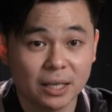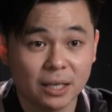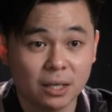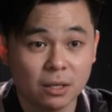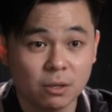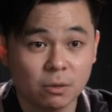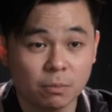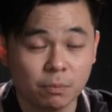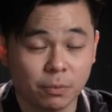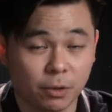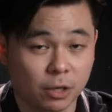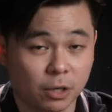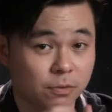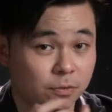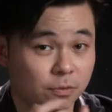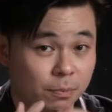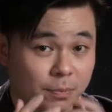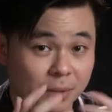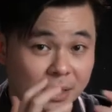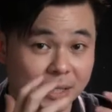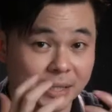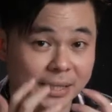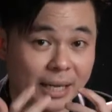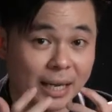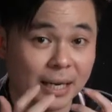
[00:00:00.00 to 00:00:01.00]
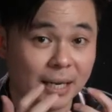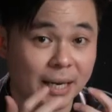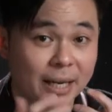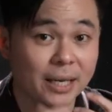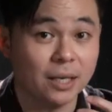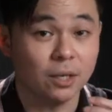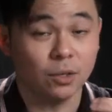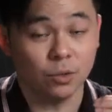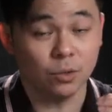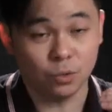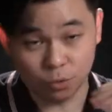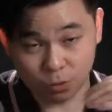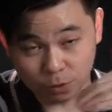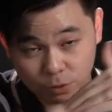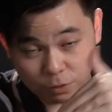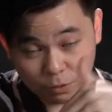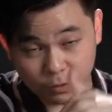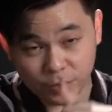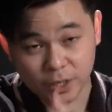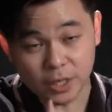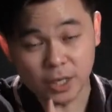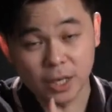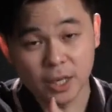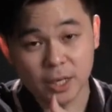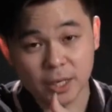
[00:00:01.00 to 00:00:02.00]
Because from the sunlight,
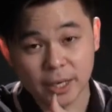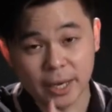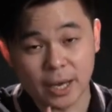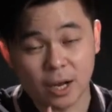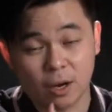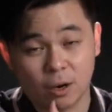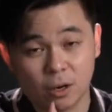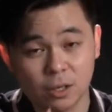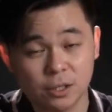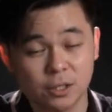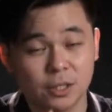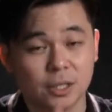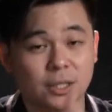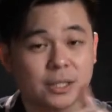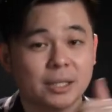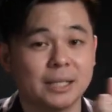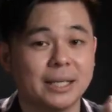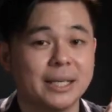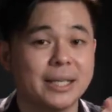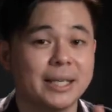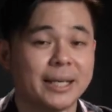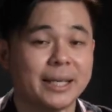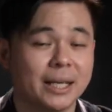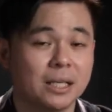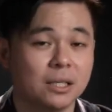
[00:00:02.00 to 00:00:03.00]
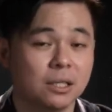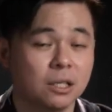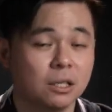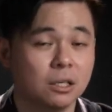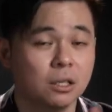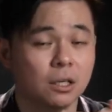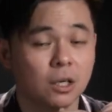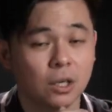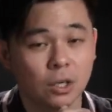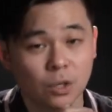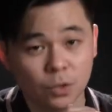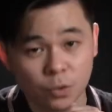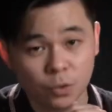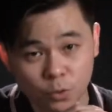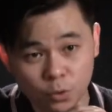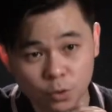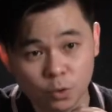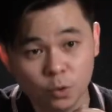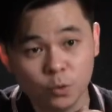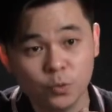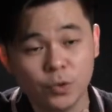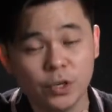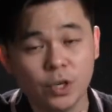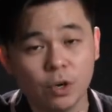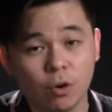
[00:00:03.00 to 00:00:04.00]
UV can cause the skin cancer.
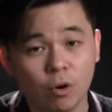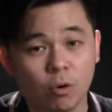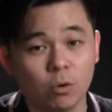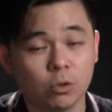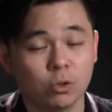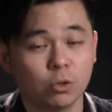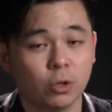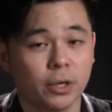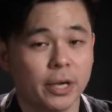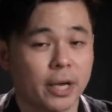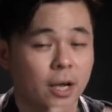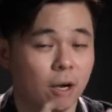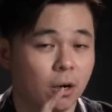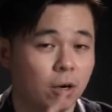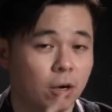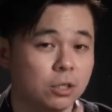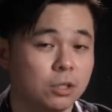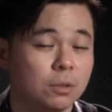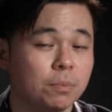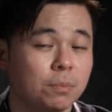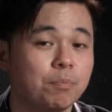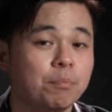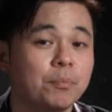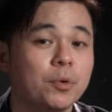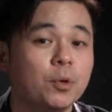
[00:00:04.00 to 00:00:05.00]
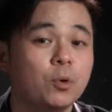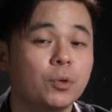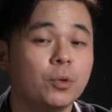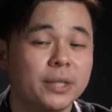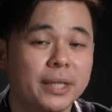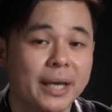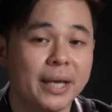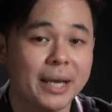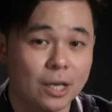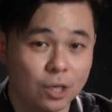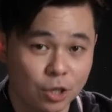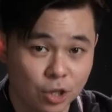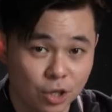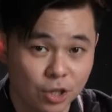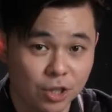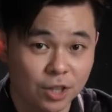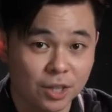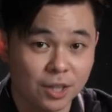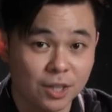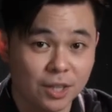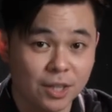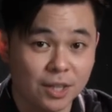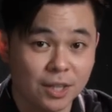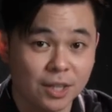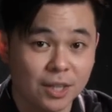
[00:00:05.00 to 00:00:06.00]
UV also can cause mutation.
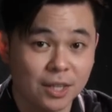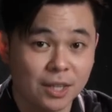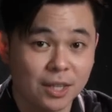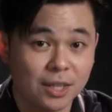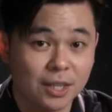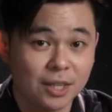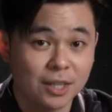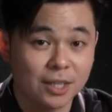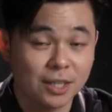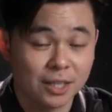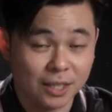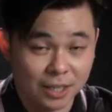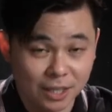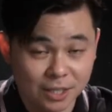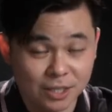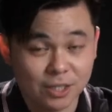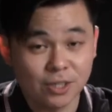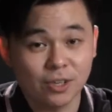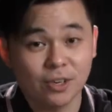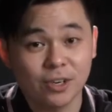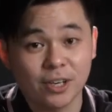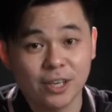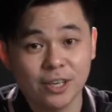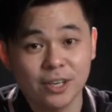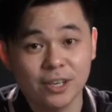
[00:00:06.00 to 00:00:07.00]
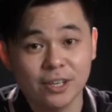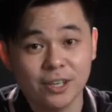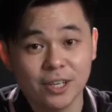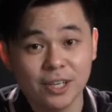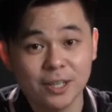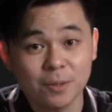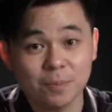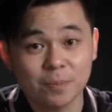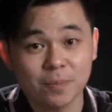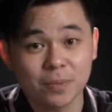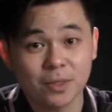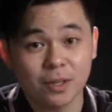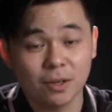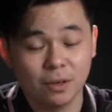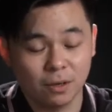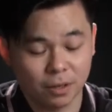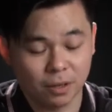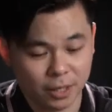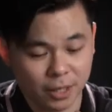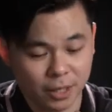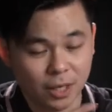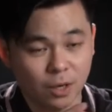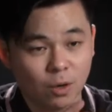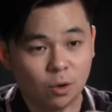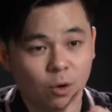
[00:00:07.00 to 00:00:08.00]
Is it okay or not?
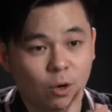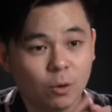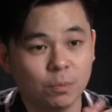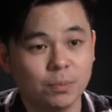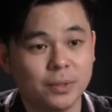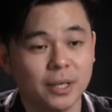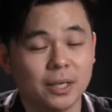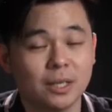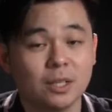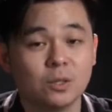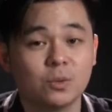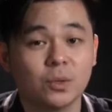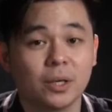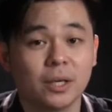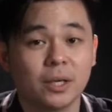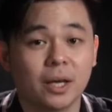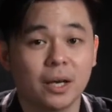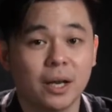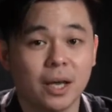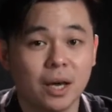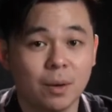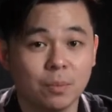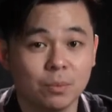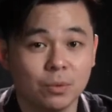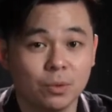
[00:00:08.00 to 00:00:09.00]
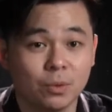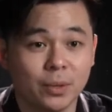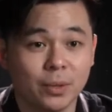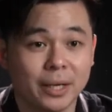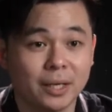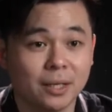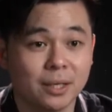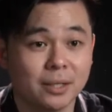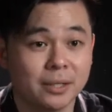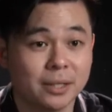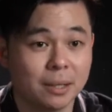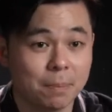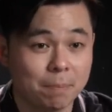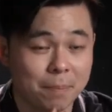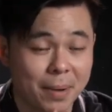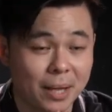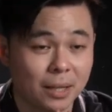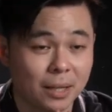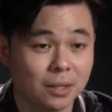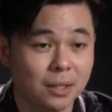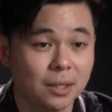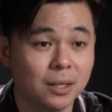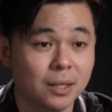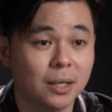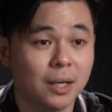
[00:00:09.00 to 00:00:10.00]
Okay, hope that this one can help you understand
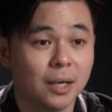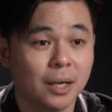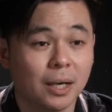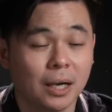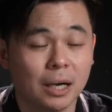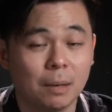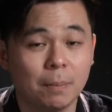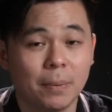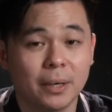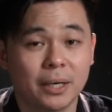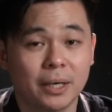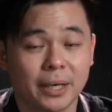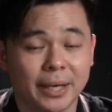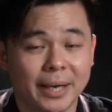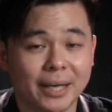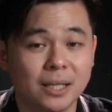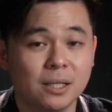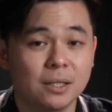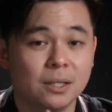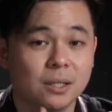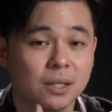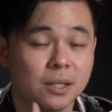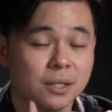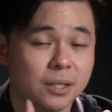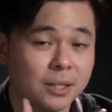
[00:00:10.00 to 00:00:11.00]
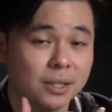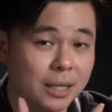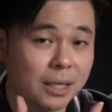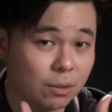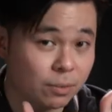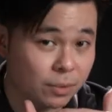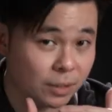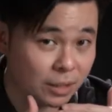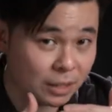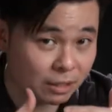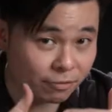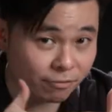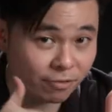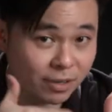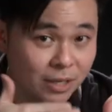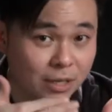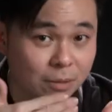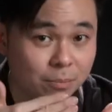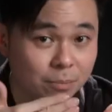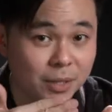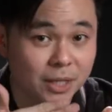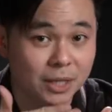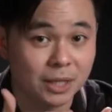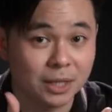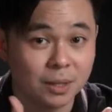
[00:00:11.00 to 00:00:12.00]
better about the cancer cell
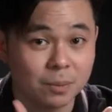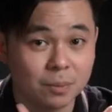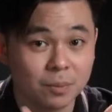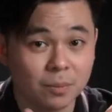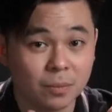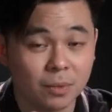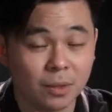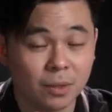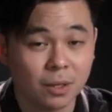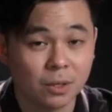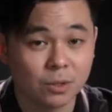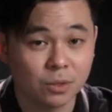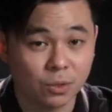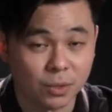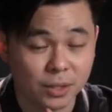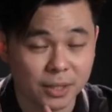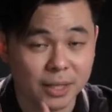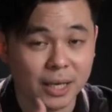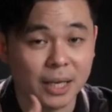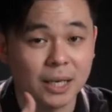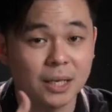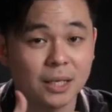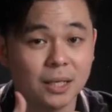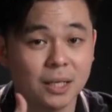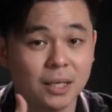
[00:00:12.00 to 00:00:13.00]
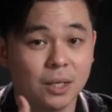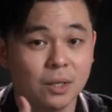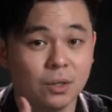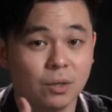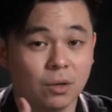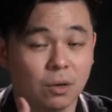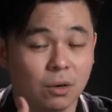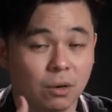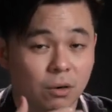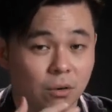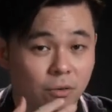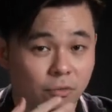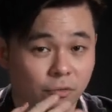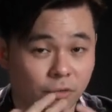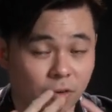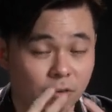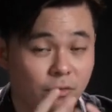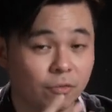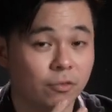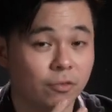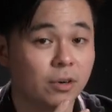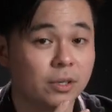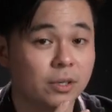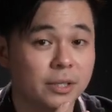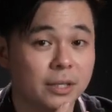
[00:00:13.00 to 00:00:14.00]
development. So it's under your Form
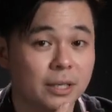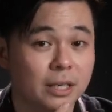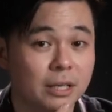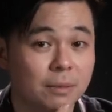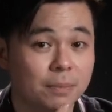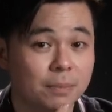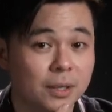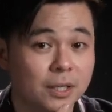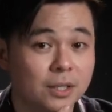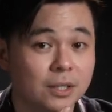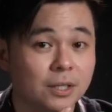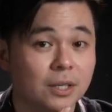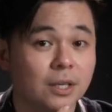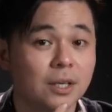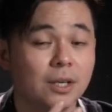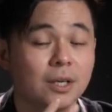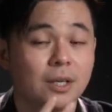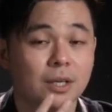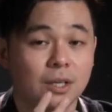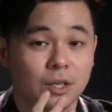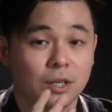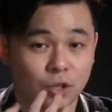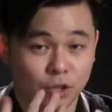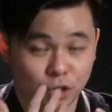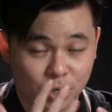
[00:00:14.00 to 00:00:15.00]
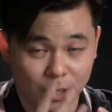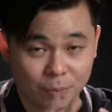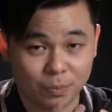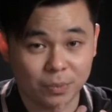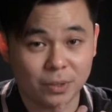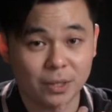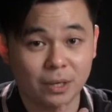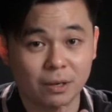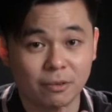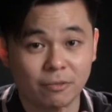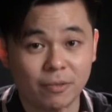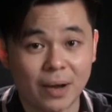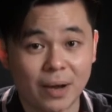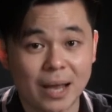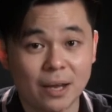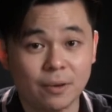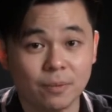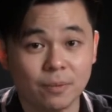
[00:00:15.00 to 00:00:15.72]
4 syllabus, Chapter 5,